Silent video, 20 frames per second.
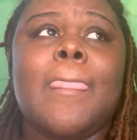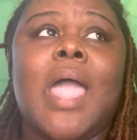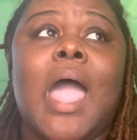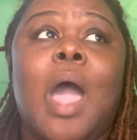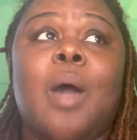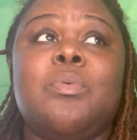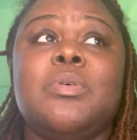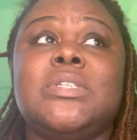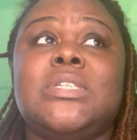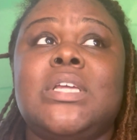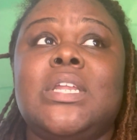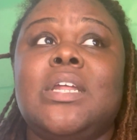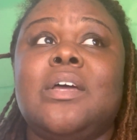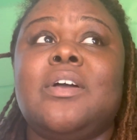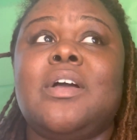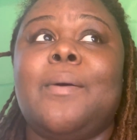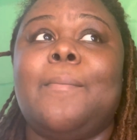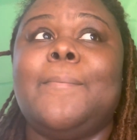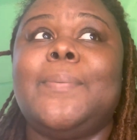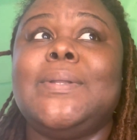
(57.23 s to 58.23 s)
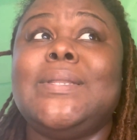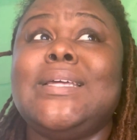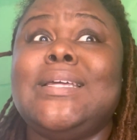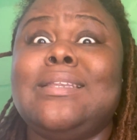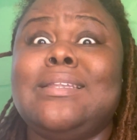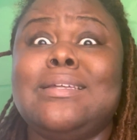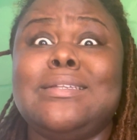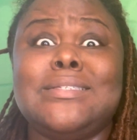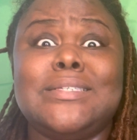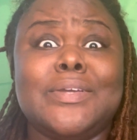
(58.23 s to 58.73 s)
I was in a
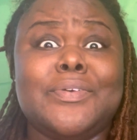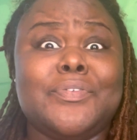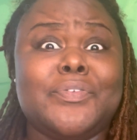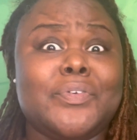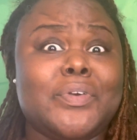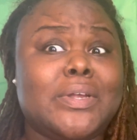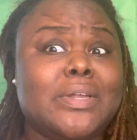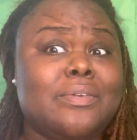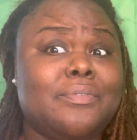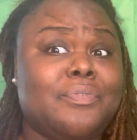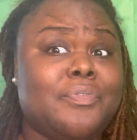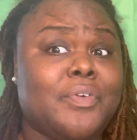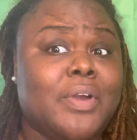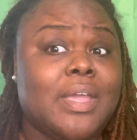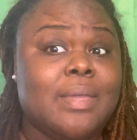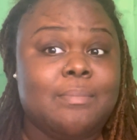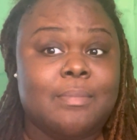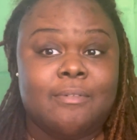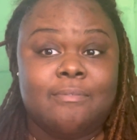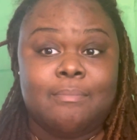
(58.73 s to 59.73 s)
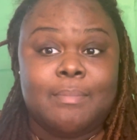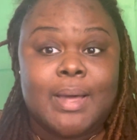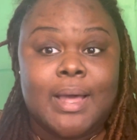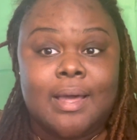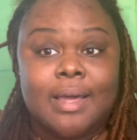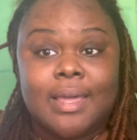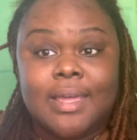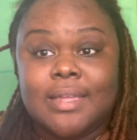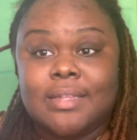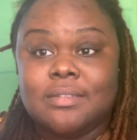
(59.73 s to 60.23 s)
completely different frame of
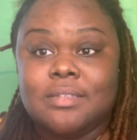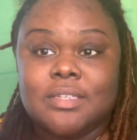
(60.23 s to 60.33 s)
mind.